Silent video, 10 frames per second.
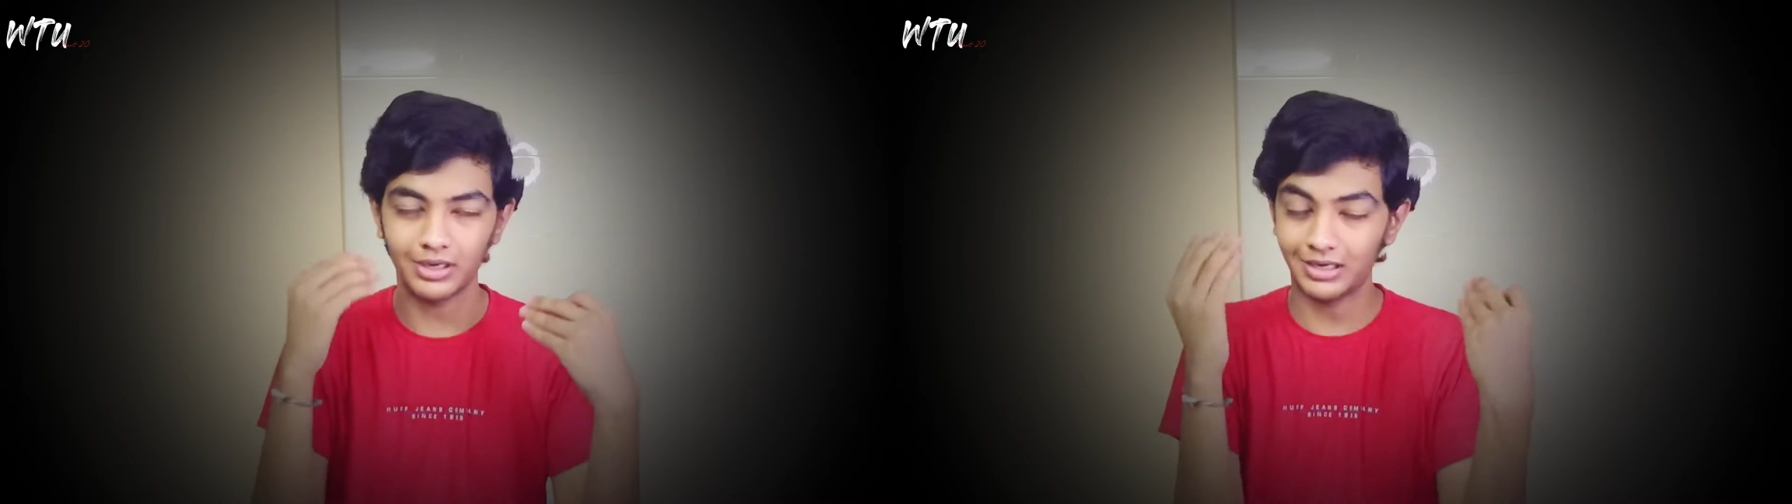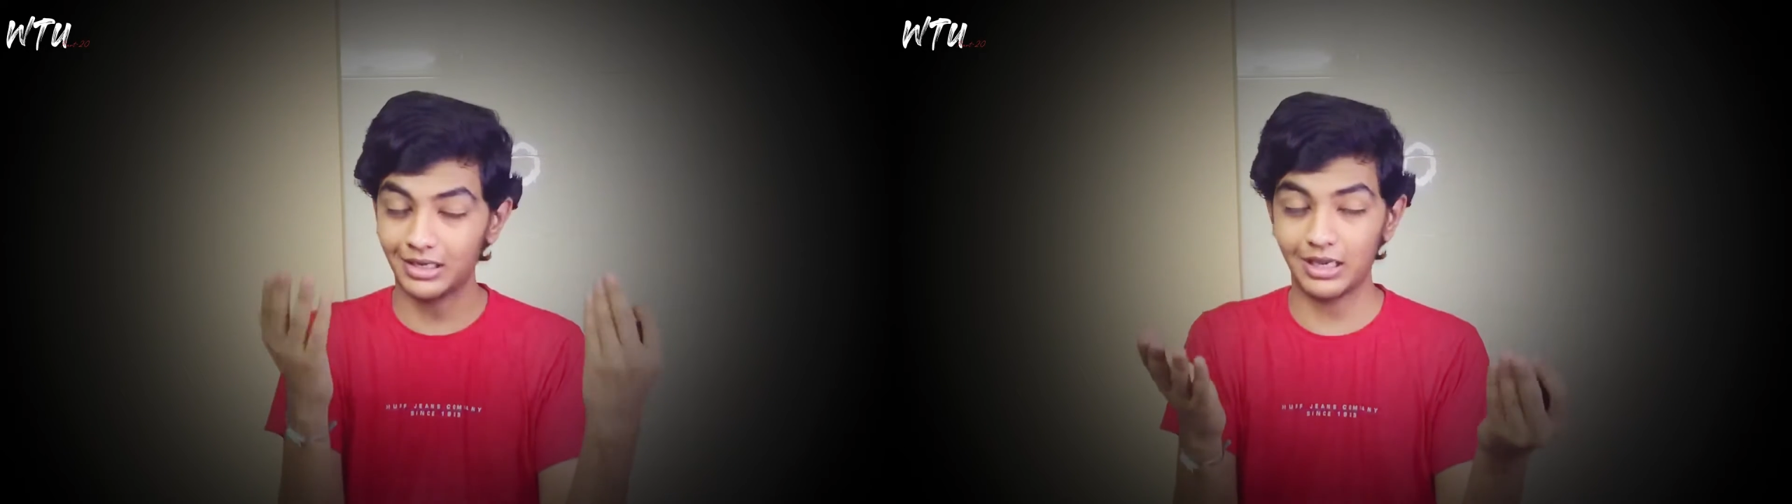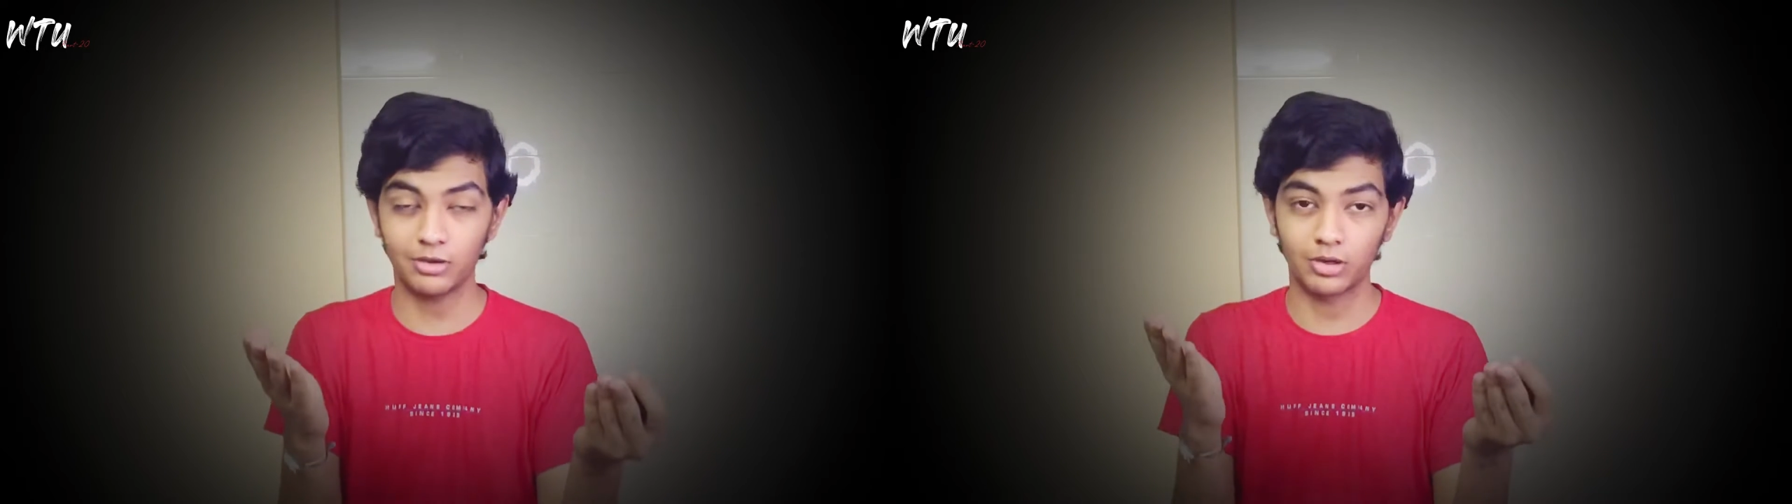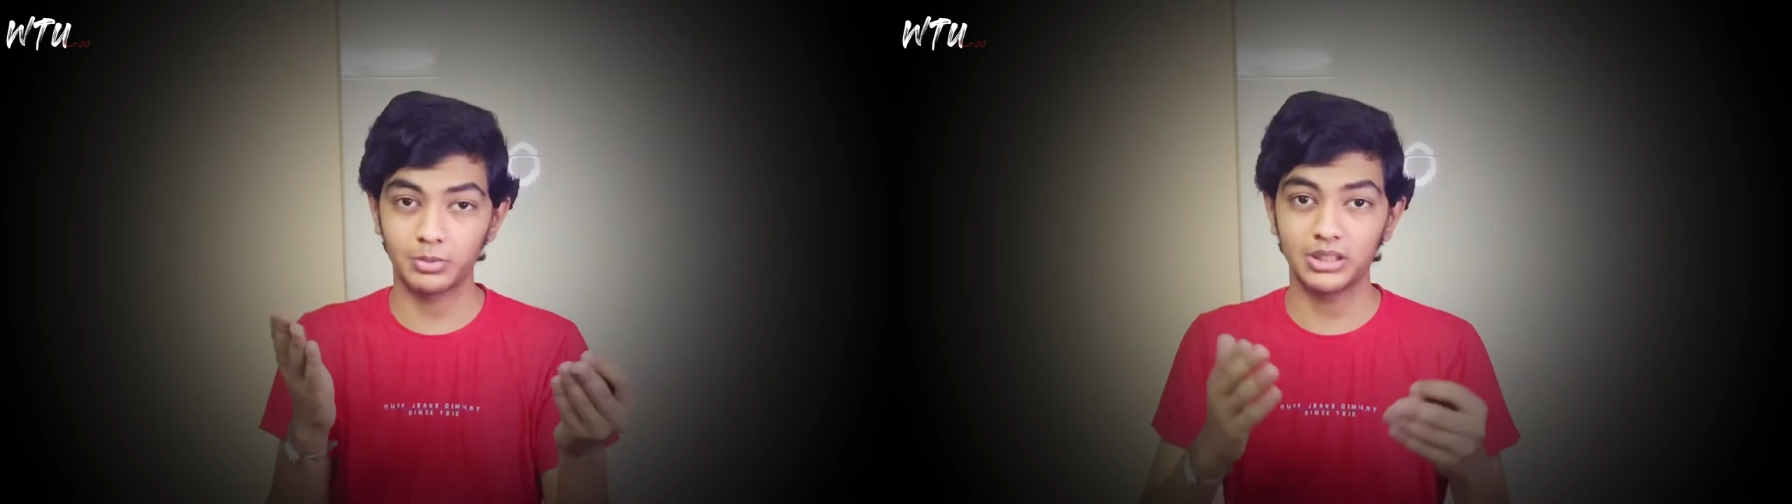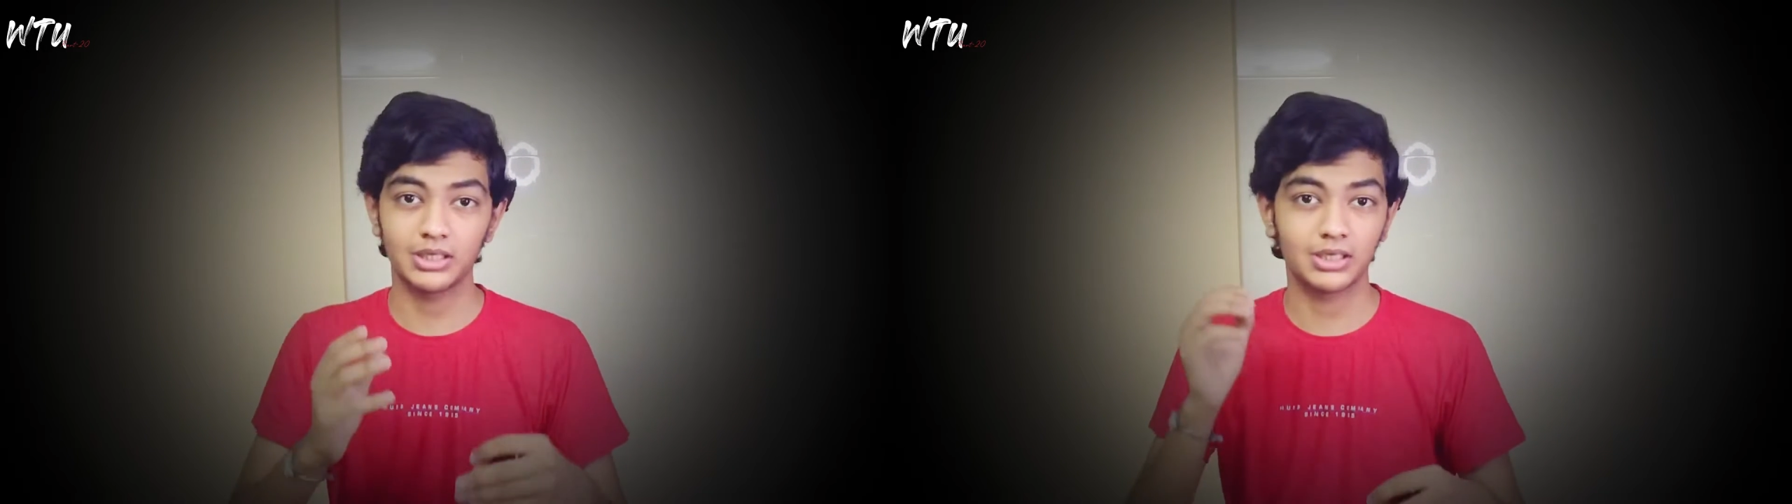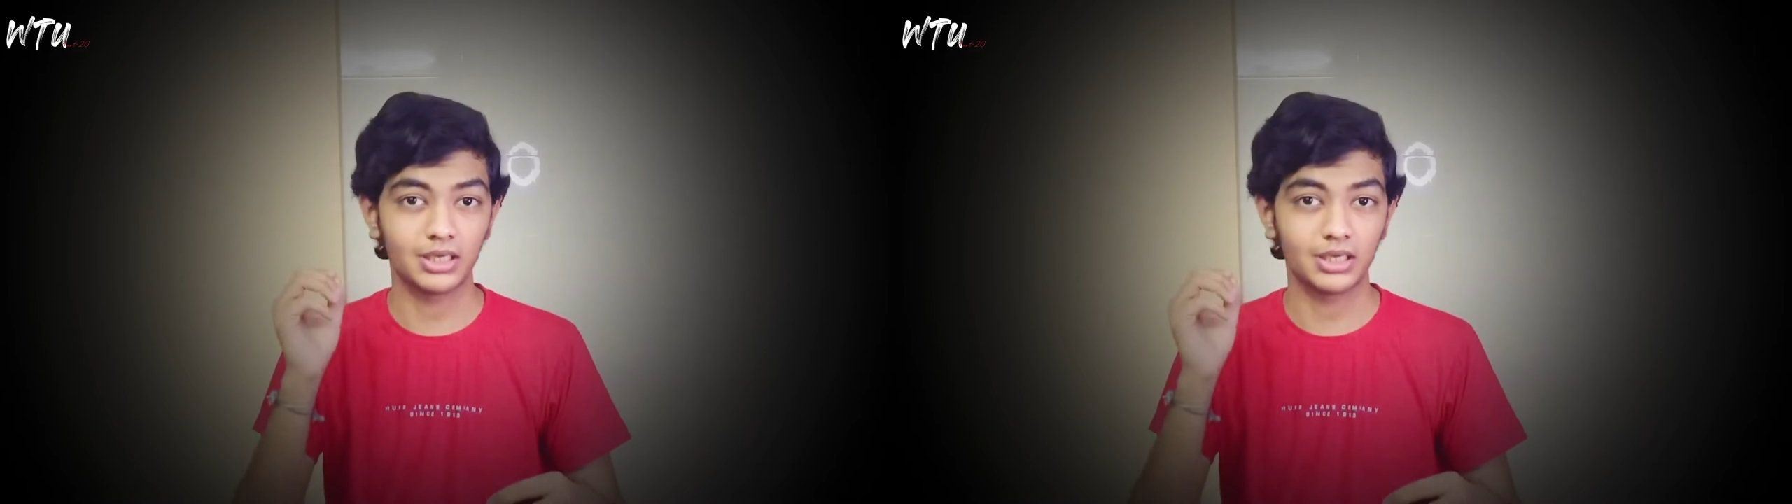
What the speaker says: and I can't be taking